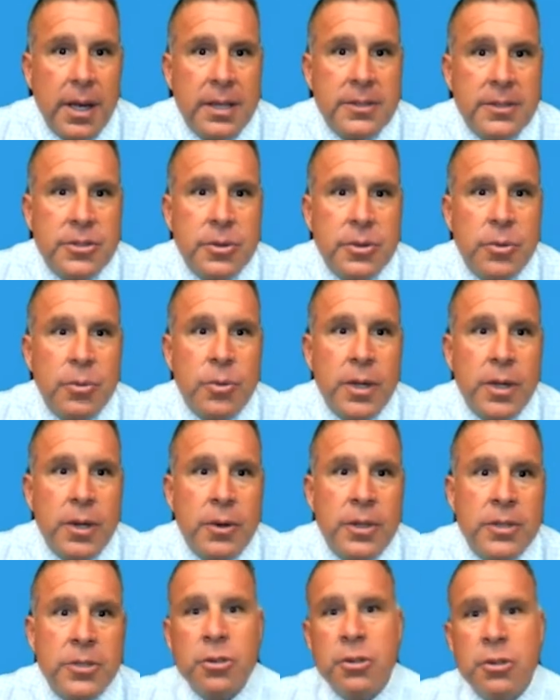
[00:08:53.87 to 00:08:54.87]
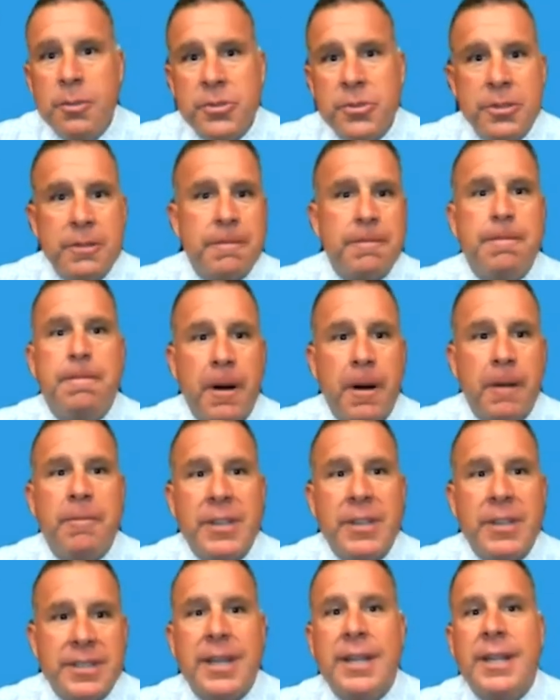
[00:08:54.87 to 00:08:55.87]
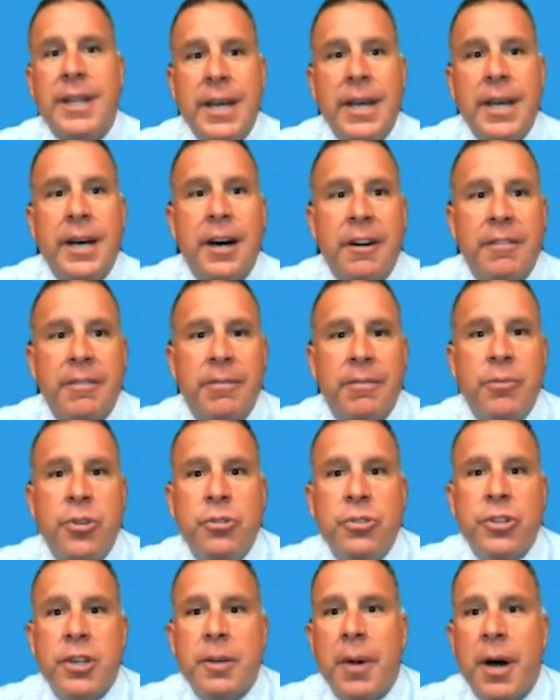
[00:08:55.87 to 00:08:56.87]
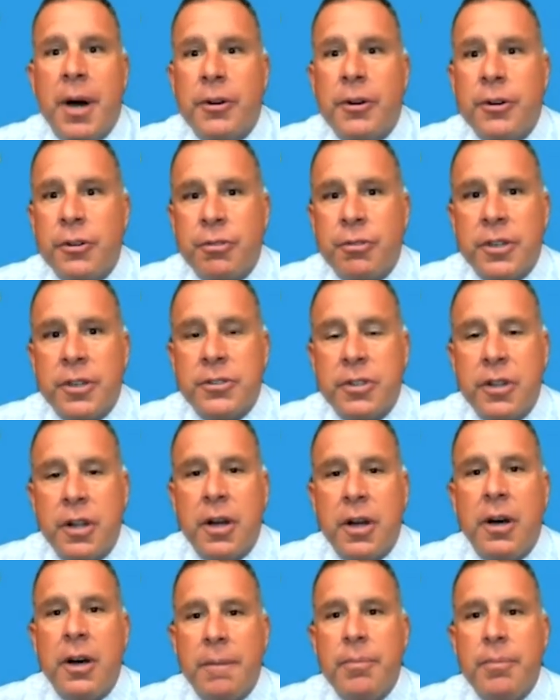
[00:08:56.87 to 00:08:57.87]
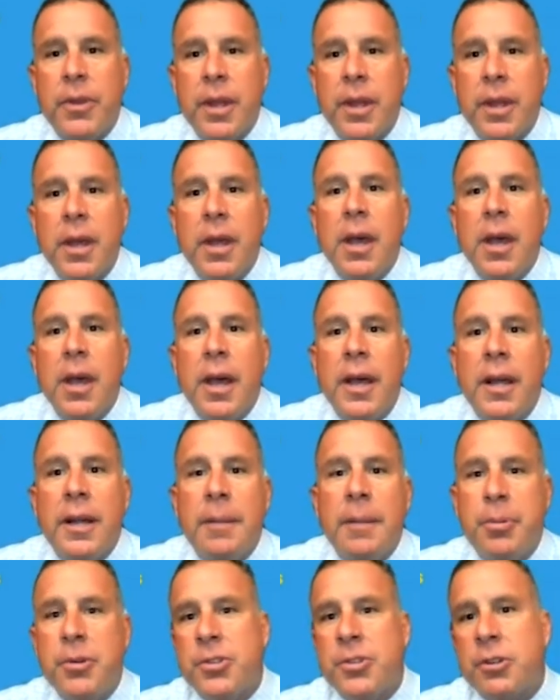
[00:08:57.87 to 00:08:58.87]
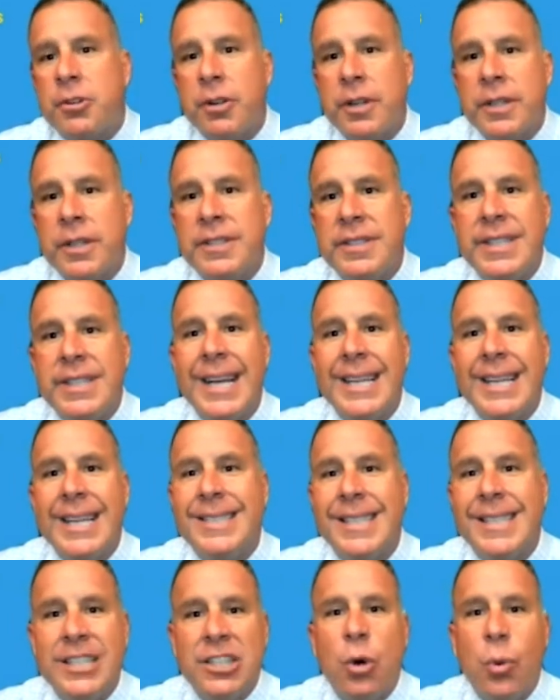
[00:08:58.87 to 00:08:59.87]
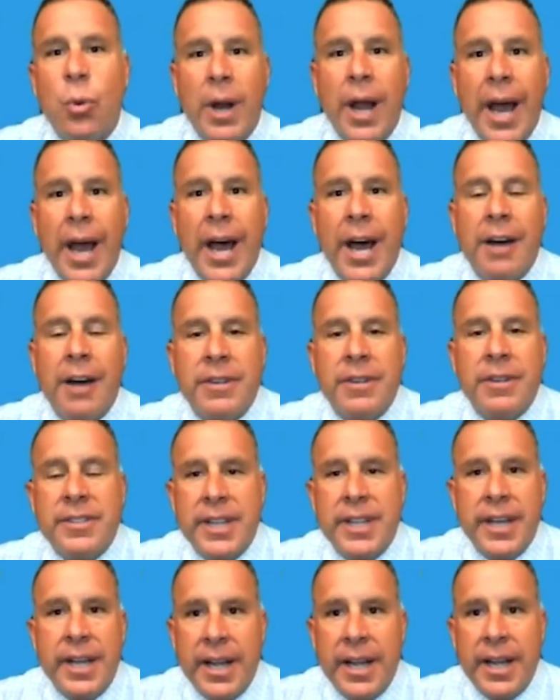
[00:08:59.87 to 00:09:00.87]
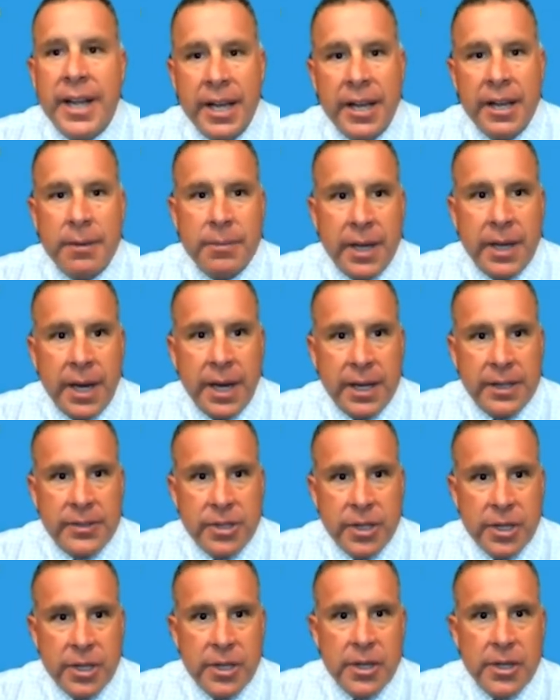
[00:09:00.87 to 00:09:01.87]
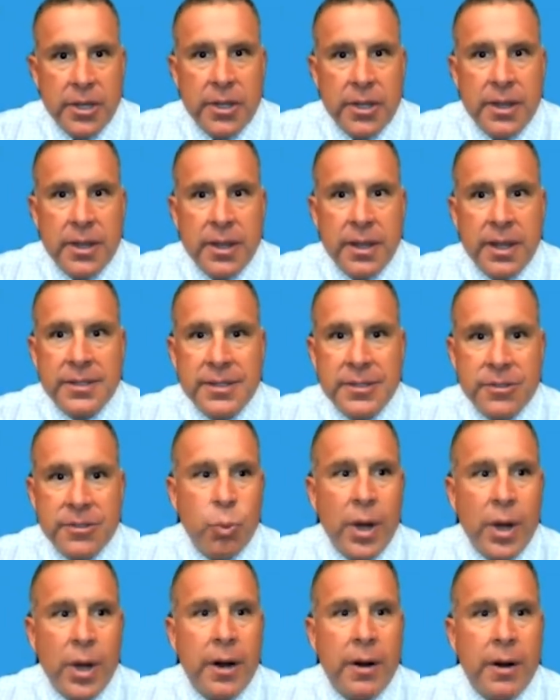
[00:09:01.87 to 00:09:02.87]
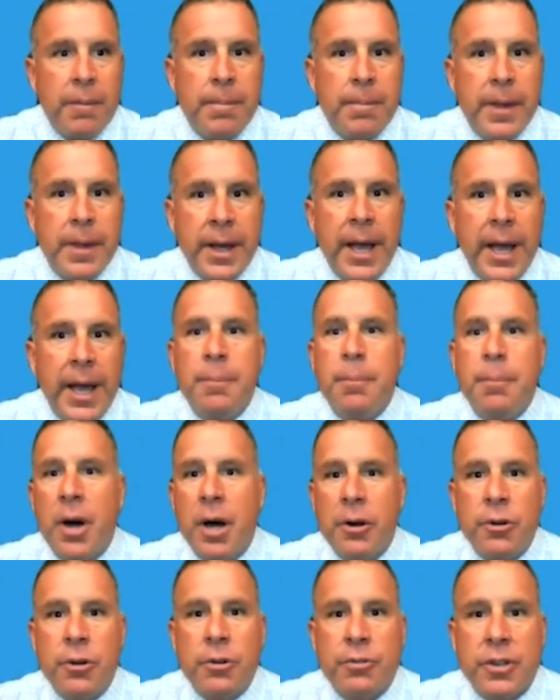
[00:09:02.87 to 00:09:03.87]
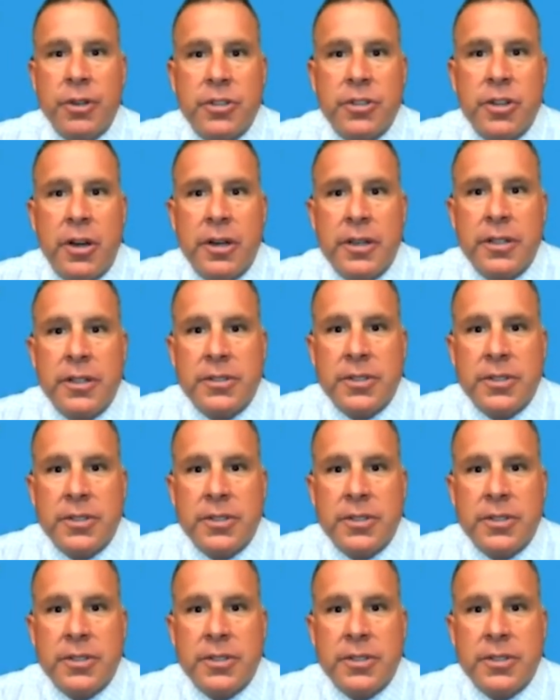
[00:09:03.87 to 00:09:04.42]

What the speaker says: And so, in terms of this idea of using modern trust law, and particularly states that don't have a state income tax, this is where, again, modern trust law